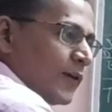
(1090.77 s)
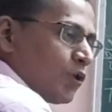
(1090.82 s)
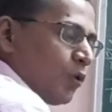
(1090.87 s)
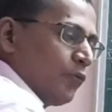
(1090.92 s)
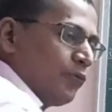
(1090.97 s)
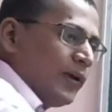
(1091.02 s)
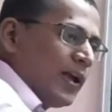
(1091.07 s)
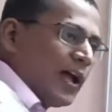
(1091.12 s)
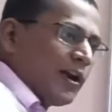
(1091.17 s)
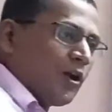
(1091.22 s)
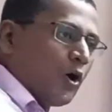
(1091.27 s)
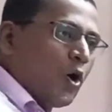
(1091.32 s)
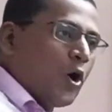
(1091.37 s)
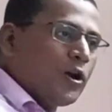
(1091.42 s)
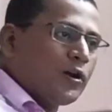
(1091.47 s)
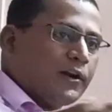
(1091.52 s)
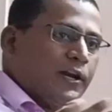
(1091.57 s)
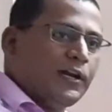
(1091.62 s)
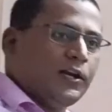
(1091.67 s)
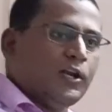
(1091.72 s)
so we are
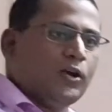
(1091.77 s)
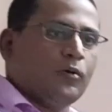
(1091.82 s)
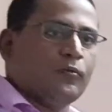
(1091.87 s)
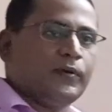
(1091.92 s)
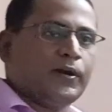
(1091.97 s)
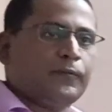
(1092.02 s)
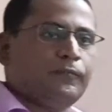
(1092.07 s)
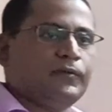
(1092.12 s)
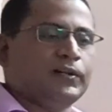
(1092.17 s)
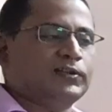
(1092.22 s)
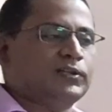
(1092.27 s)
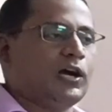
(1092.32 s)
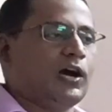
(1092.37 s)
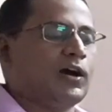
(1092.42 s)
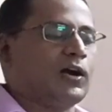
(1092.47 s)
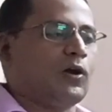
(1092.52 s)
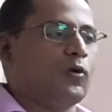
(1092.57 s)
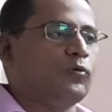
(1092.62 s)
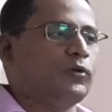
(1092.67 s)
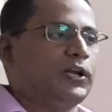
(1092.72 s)
already aware with
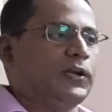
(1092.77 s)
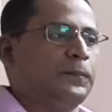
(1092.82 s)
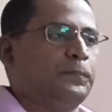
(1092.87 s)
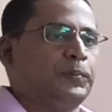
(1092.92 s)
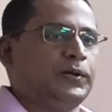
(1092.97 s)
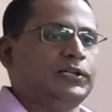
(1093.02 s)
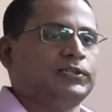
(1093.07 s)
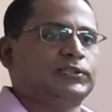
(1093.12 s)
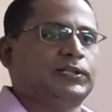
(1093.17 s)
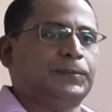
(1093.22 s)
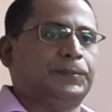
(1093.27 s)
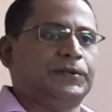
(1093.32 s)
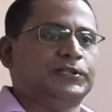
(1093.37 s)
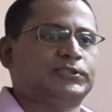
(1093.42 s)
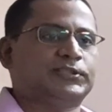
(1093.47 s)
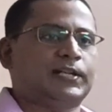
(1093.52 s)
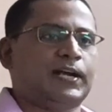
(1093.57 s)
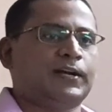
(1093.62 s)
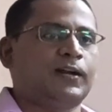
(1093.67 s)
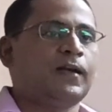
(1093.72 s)
the accounting
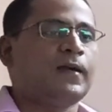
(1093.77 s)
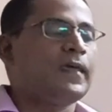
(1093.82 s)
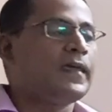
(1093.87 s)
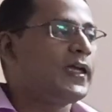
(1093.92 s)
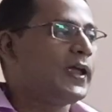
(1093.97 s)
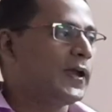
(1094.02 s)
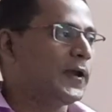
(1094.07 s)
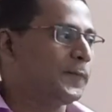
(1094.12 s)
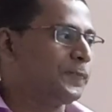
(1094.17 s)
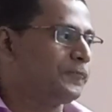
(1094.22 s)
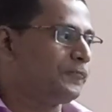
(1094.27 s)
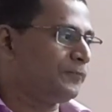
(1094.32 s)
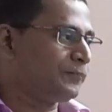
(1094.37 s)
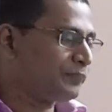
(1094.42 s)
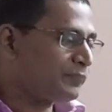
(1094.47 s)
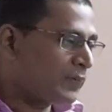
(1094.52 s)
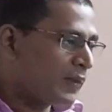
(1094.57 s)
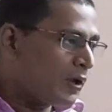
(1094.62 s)
principles that if